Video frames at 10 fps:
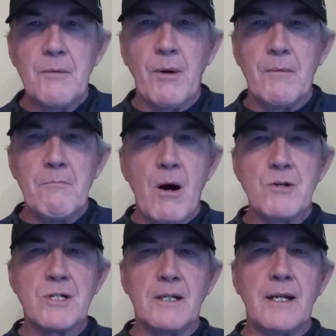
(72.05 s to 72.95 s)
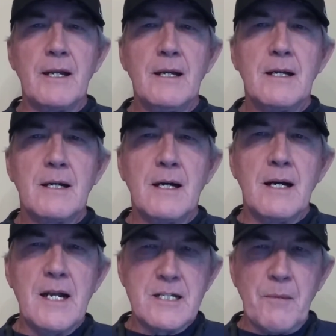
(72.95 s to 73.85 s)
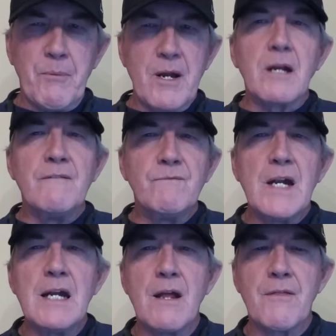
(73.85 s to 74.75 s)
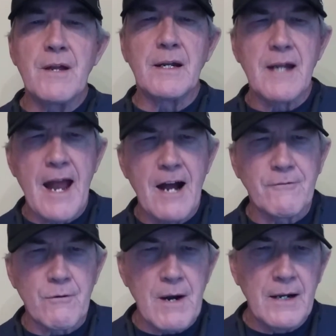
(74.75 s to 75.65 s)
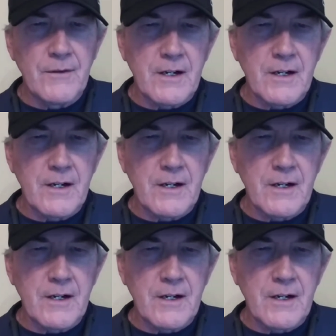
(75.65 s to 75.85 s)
but mostly it's a pretty convenient thing to have around.